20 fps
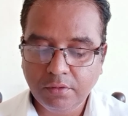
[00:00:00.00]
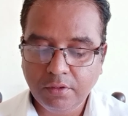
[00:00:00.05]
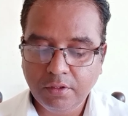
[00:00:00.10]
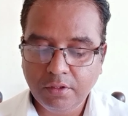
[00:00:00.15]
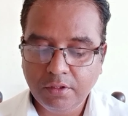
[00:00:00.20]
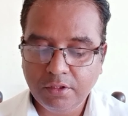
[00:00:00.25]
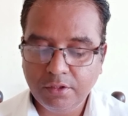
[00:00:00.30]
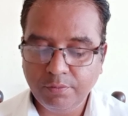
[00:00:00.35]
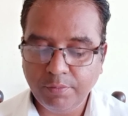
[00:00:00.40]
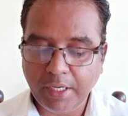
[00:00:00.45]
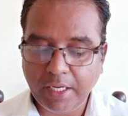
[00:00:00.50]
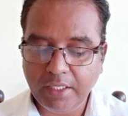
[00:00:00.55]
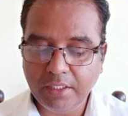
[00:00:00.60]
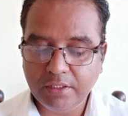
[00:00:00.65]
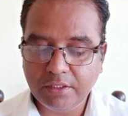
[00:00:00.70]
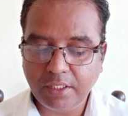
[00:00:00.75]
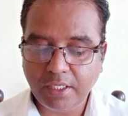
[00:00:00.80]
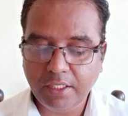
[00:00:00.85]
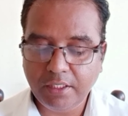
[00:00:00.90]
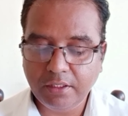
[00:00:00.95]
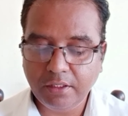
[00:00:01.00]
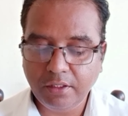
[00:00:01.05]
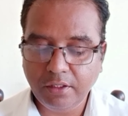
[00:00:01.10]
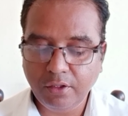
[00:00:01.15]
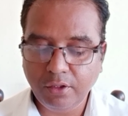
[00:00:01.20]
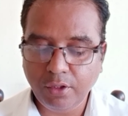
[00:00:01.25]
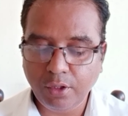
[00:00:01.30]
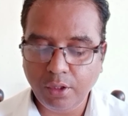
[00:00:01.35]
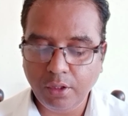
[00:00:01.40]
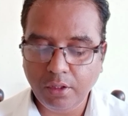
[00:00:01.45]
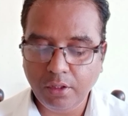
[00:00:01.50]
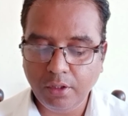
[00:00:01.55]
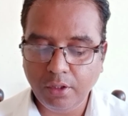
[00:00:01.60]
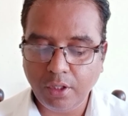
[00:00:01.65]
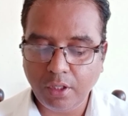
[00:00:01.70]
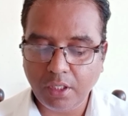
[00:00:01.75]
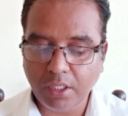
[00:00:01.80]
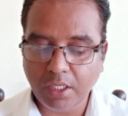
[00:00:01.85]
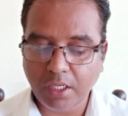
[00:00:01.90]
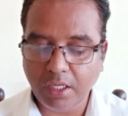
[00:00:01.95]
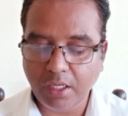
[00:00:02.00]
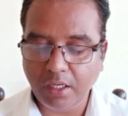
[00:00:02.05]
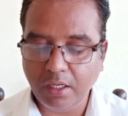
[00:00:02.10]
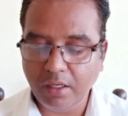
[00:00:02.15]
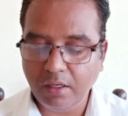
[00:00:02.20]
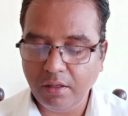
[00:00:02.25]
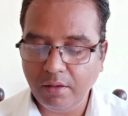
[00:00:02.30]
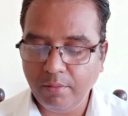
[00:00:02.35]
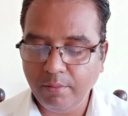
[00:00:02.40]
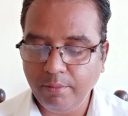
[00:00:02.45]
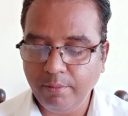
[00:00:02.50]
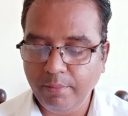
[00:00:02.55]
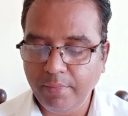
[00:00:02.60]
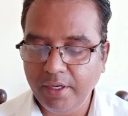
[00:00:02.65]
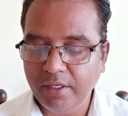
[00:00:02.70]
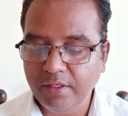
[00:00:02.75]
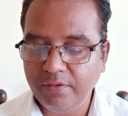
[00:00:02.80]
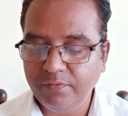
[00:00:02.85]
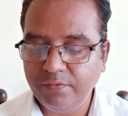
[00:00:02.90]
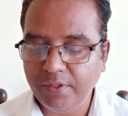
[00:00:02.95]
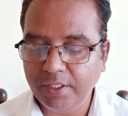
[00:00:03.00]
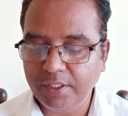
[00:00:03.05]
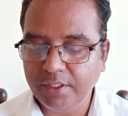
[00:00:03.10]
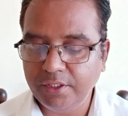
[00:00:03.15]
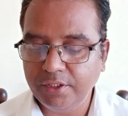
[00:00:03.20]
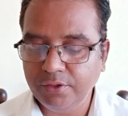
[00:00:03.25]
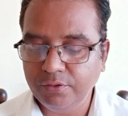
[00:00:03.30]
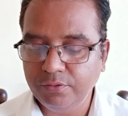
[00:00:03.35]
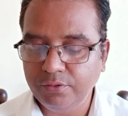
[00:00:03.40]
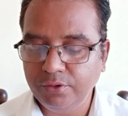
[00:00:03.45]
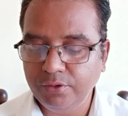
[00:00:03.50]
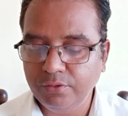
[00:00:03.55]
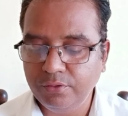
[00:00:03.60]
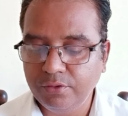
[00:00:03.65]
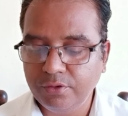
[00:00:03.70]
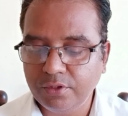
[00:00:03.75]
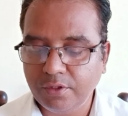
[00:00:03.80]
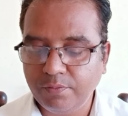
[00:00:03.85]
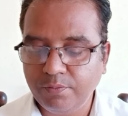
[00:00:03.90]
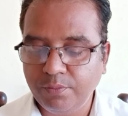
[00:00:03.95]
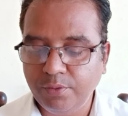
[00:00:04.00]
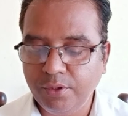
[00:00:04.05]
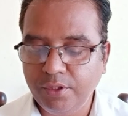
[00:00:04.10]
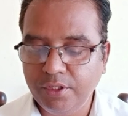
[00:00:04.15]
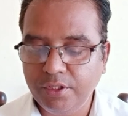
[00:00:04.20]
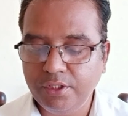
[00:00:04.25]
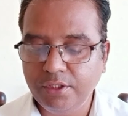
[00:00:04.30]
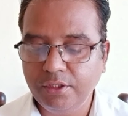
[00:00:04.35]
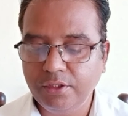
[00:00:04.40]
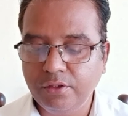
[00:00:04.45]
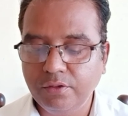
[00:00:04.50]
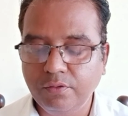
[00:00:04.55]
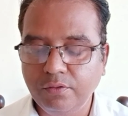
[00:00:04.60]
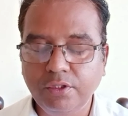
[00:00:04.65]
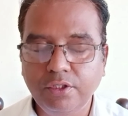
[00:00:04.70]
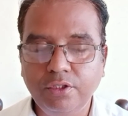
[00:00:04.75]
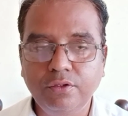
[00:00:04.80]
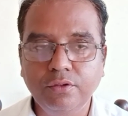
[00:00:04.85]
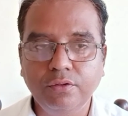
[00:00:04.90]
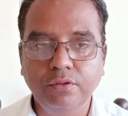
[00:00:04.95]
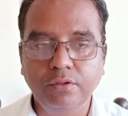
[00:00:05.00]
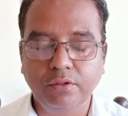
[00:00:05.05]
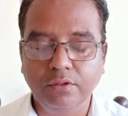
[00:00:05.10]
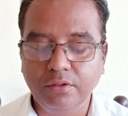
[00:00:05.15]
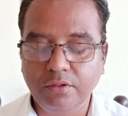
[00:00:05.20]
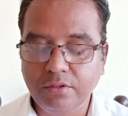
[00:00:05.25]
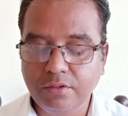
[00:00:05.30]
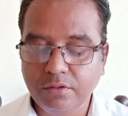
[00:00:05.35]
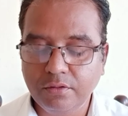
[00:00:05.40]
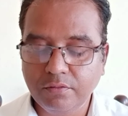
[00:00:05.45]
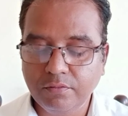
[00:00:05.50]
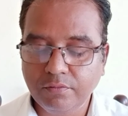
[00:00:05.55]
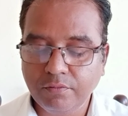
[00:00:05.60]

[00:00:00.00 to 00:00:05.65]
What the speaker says: Spanish writer Lorca made effective use of poetic overtones.